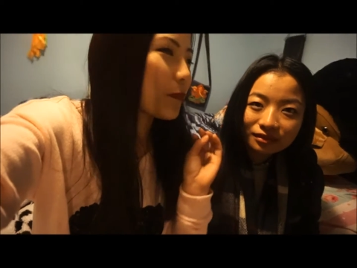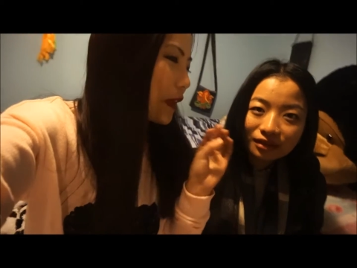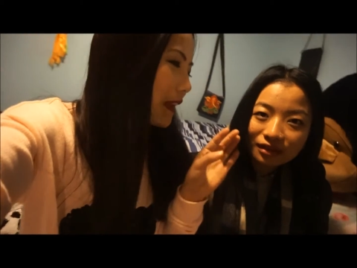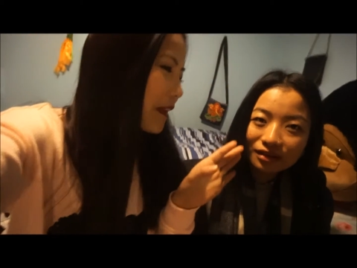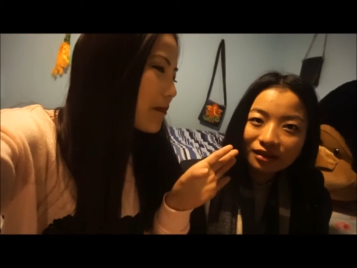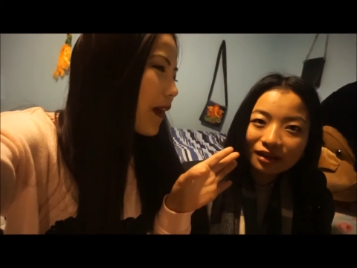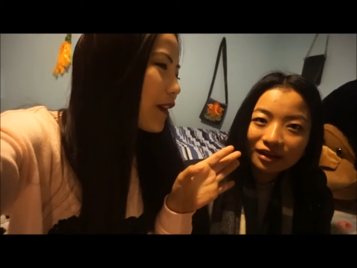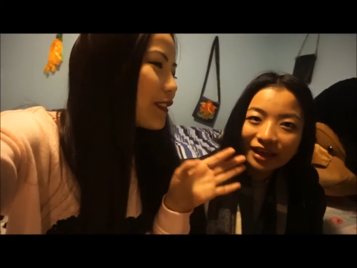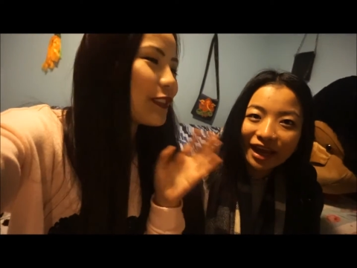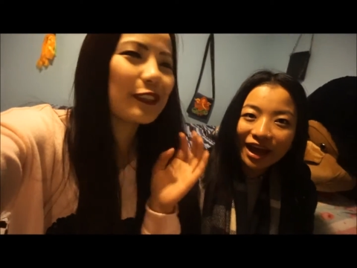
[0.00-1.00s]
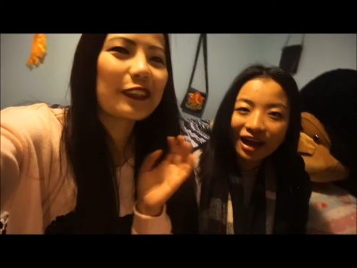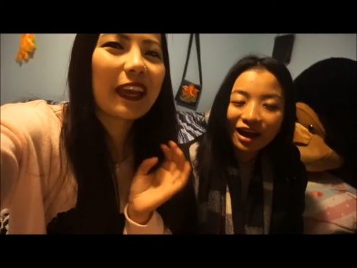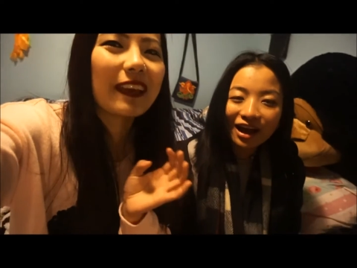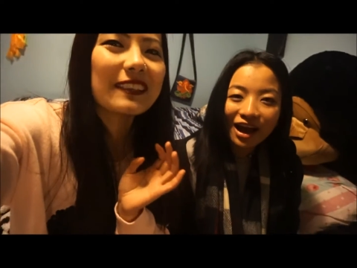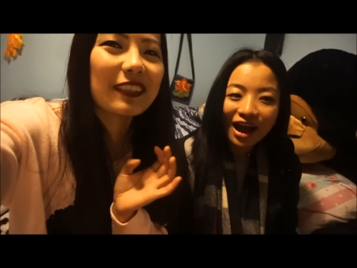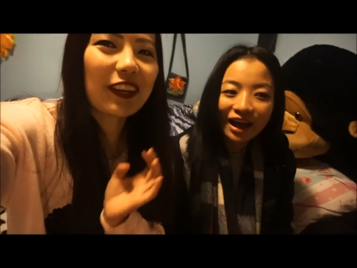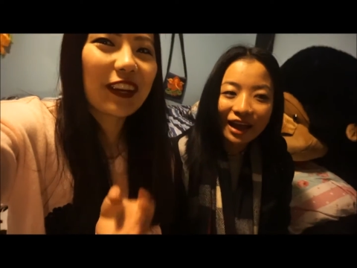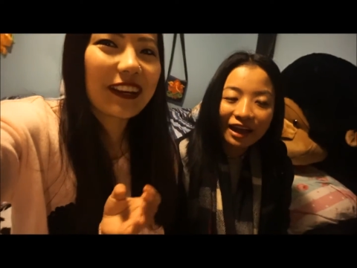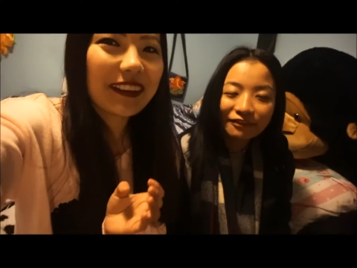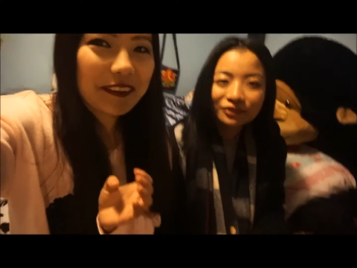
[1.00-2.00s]
Speaker 1: put it in her mouth yeah, guess her. I
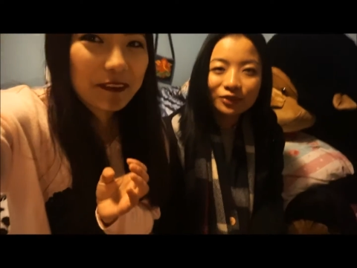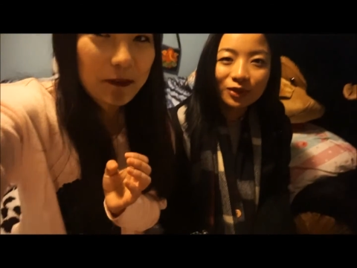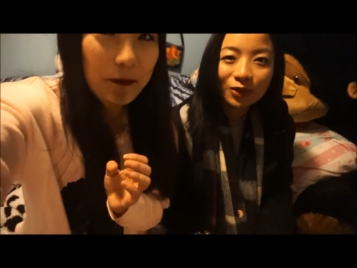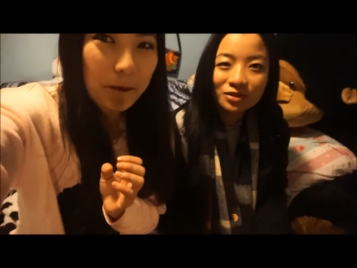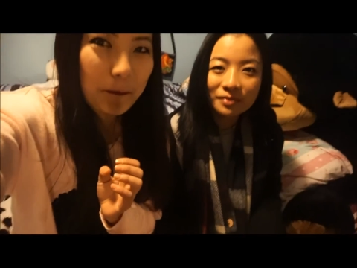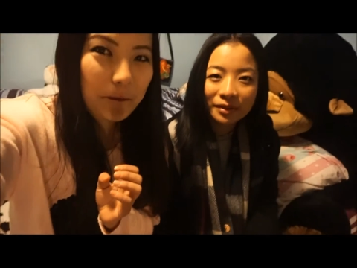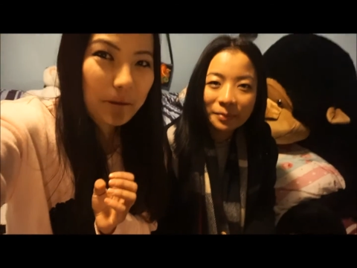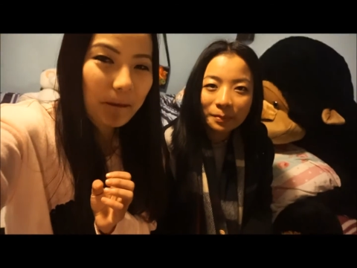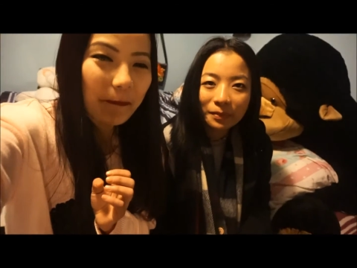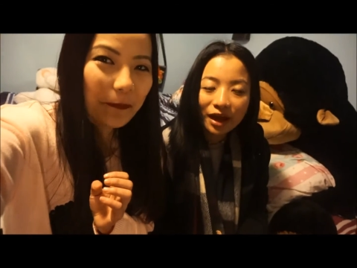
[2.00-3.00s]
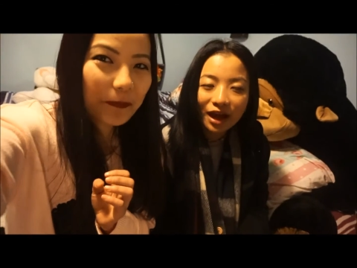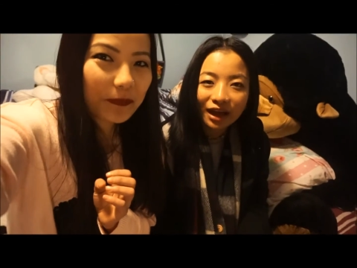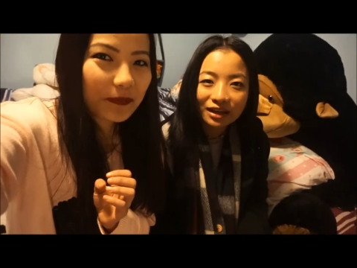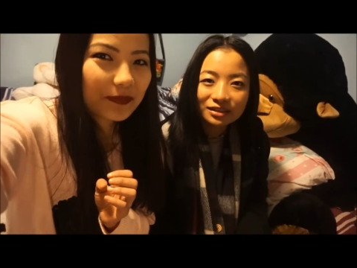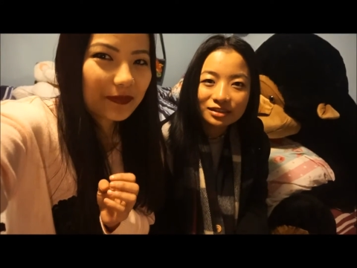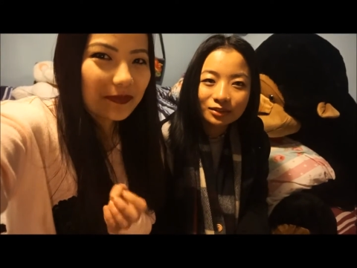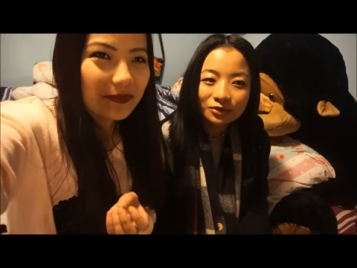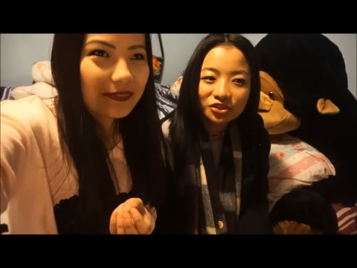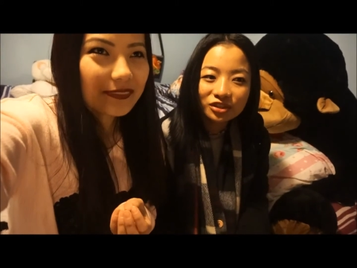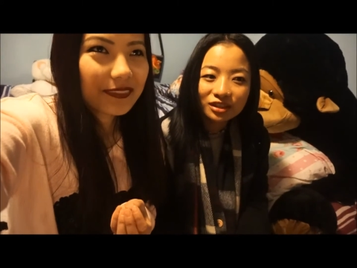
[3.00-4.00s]
have to close my eyes
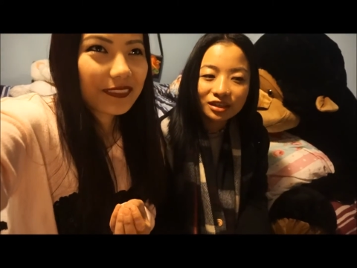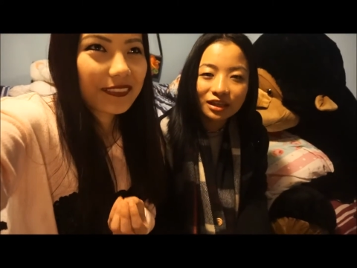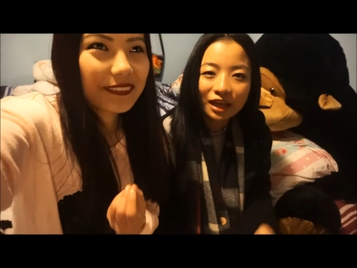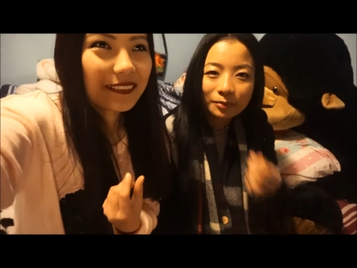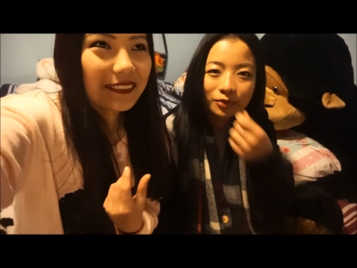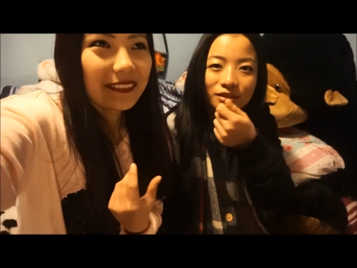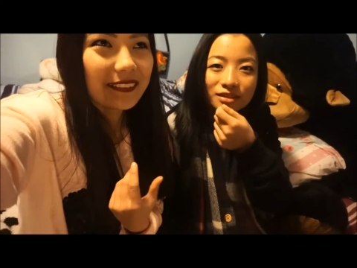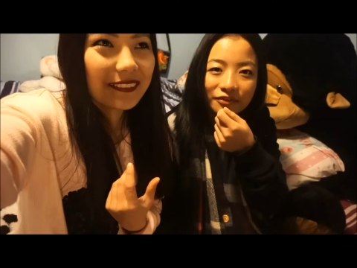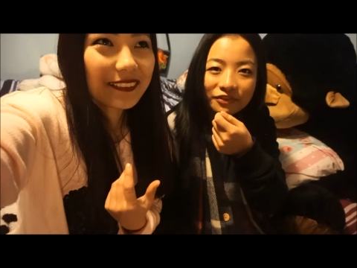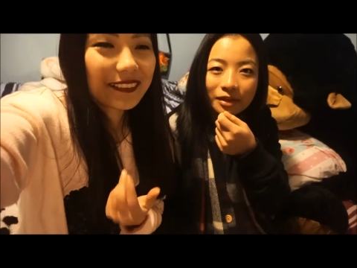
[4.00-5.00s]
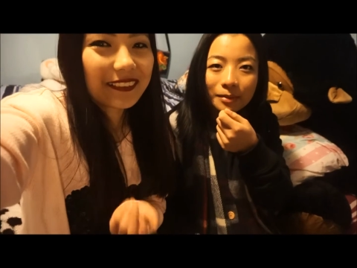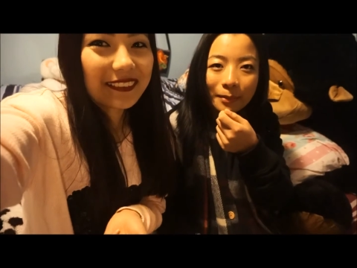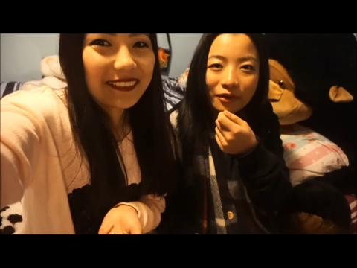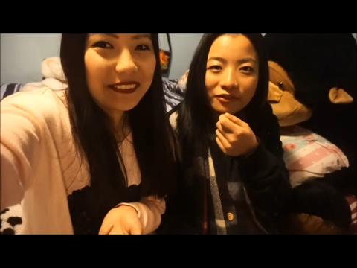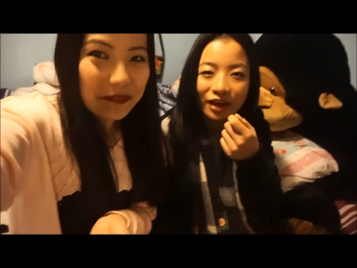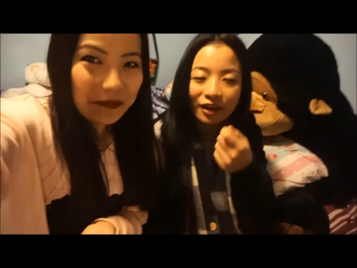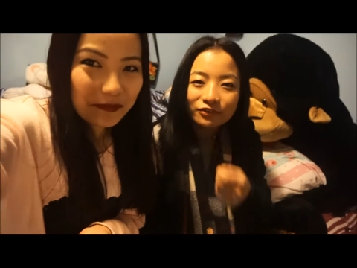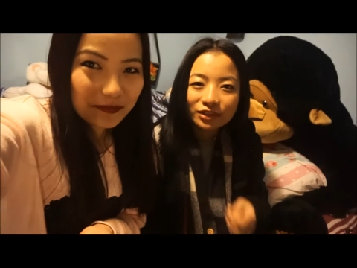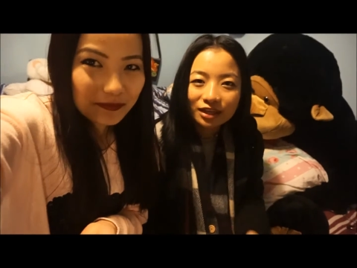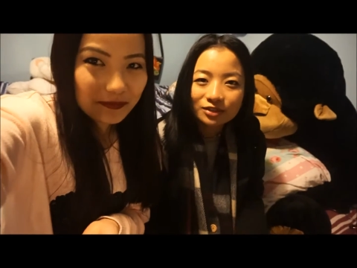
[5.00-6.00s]
so she like puts something in my mouth and I
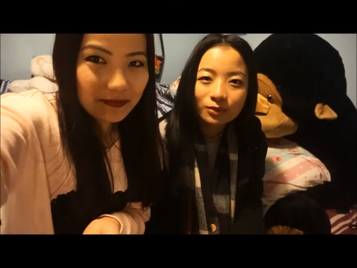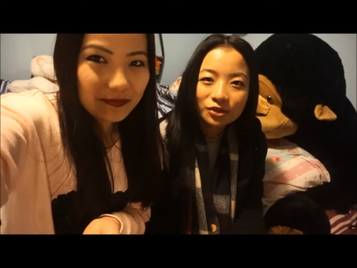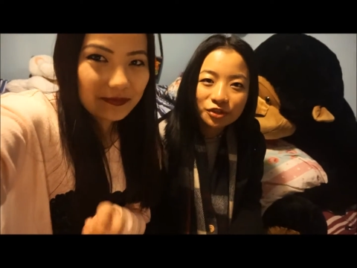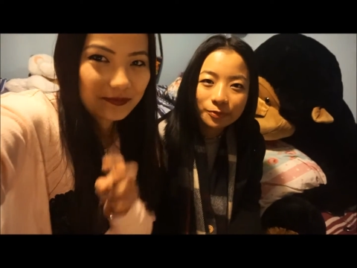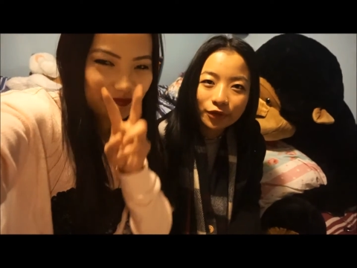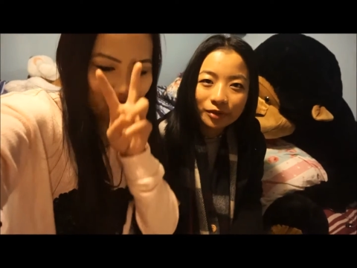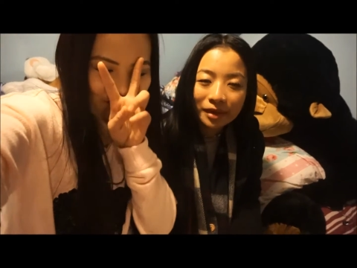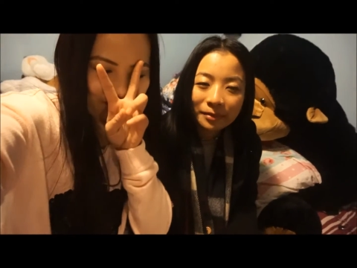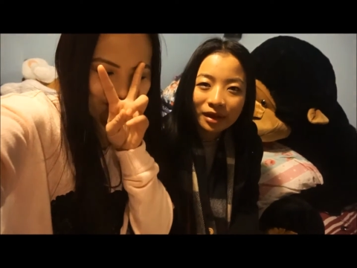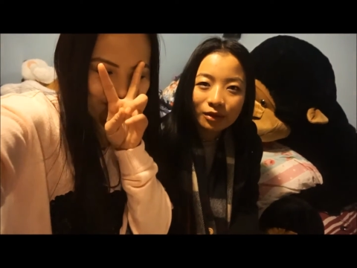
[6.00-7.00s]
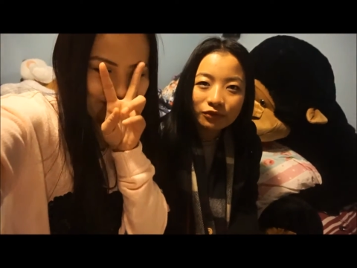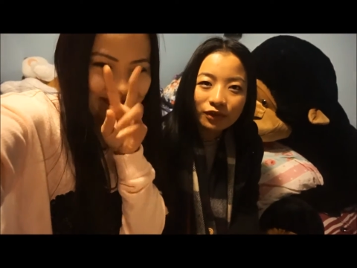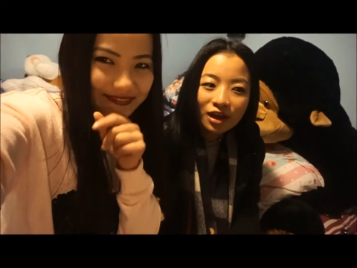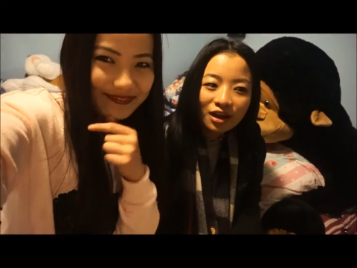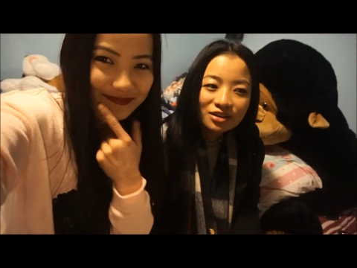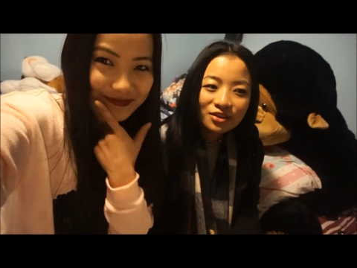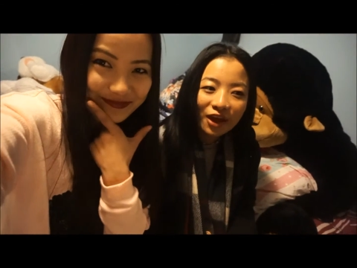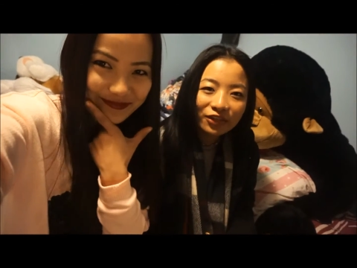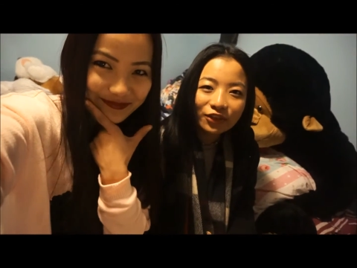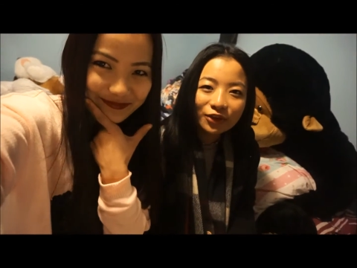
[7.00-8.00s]
have to guess what she put in my mouth. So
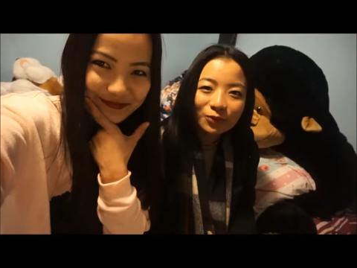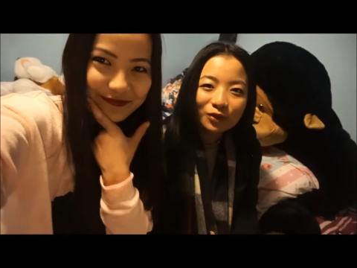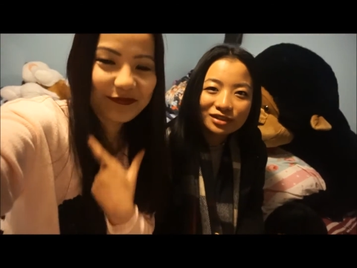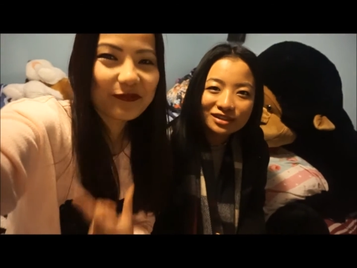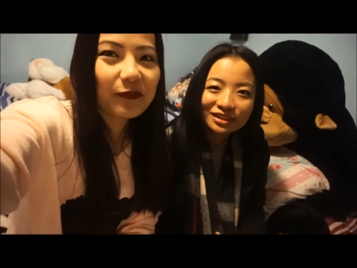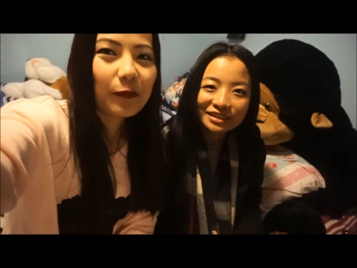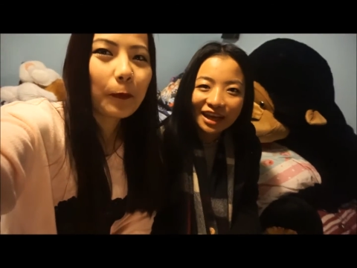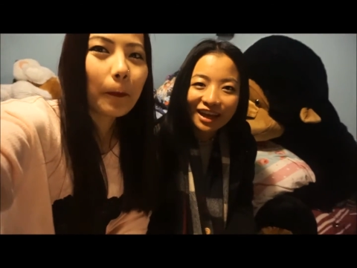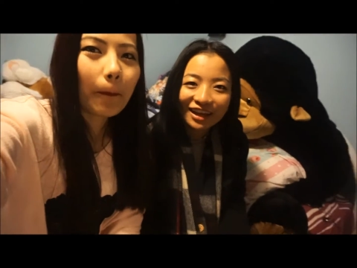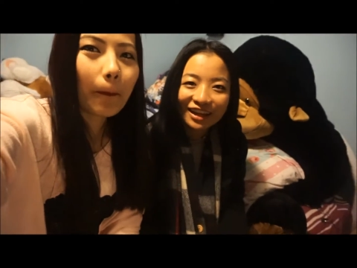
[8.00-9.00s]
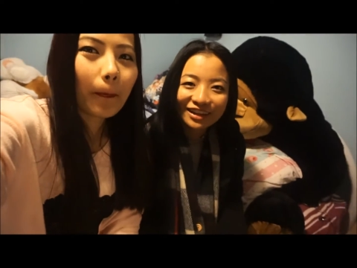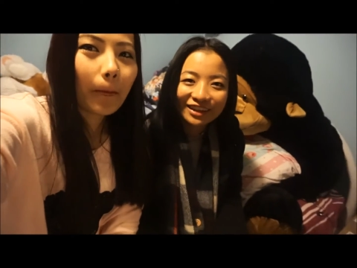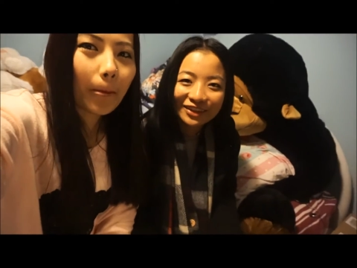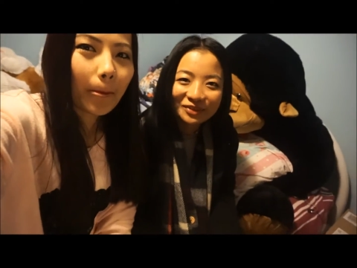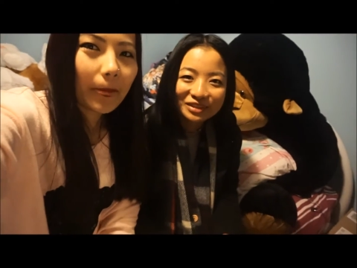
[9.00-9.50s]
I thought it was the te the